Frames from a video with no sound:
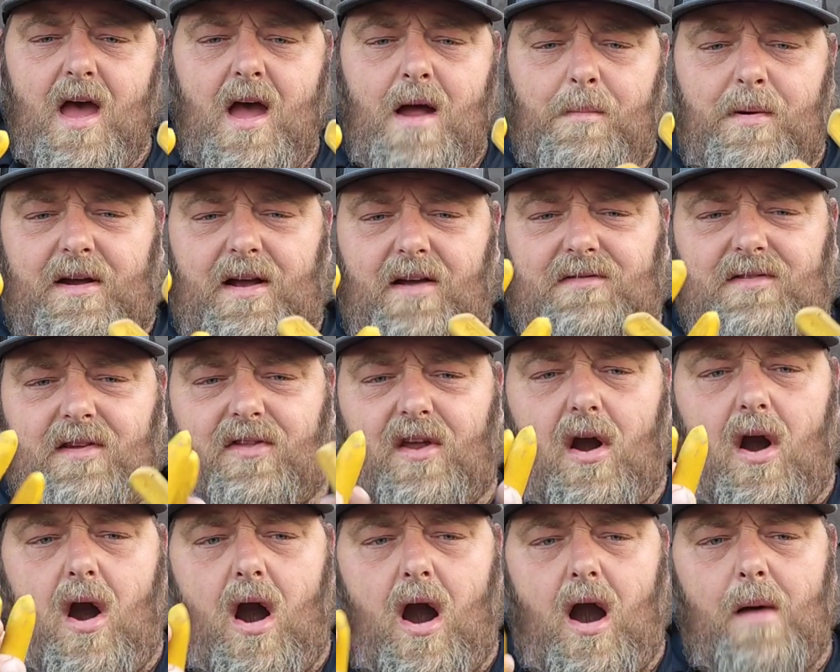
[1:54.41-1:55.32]
Because if there
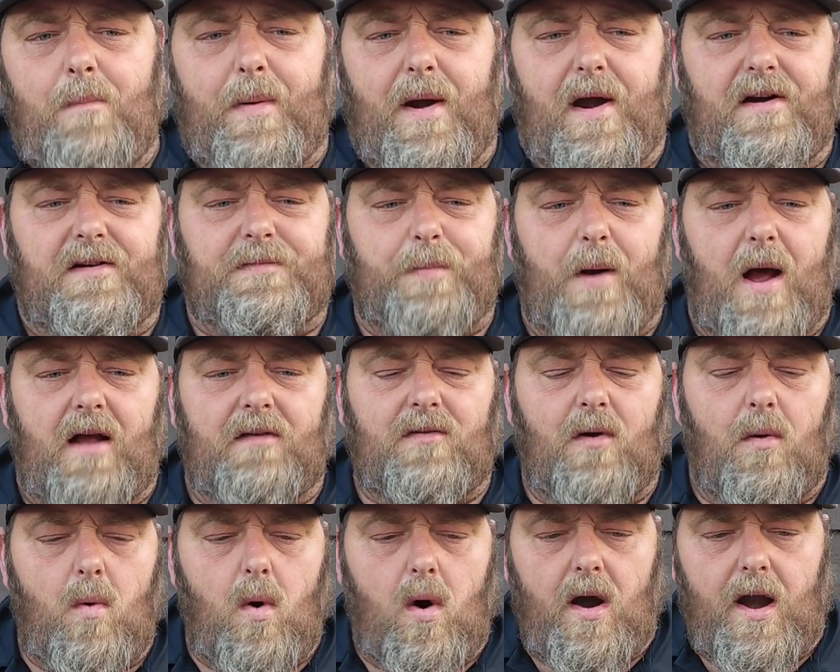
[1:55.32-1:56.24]
are bare spots
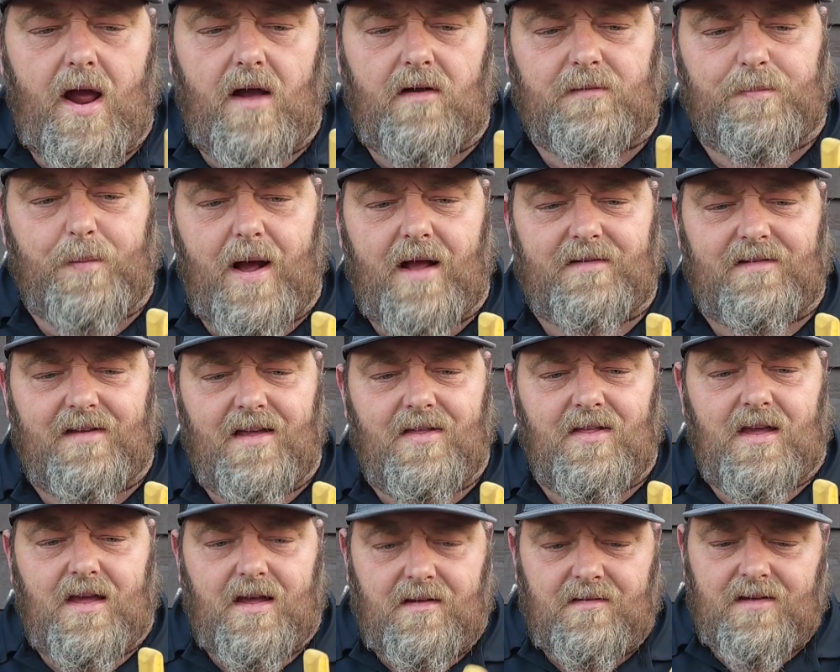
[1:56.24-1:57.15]
or worn out spots in
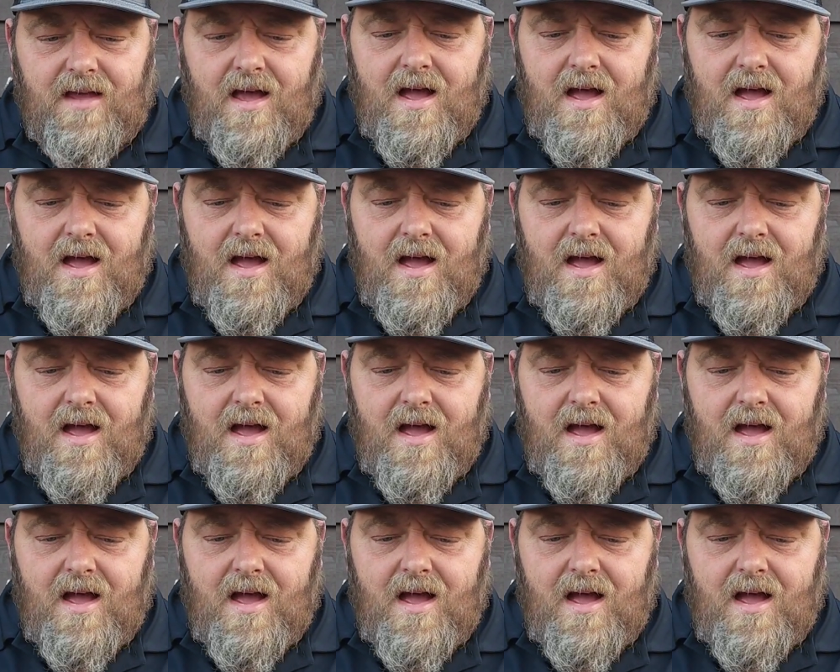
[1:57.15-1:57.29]
these,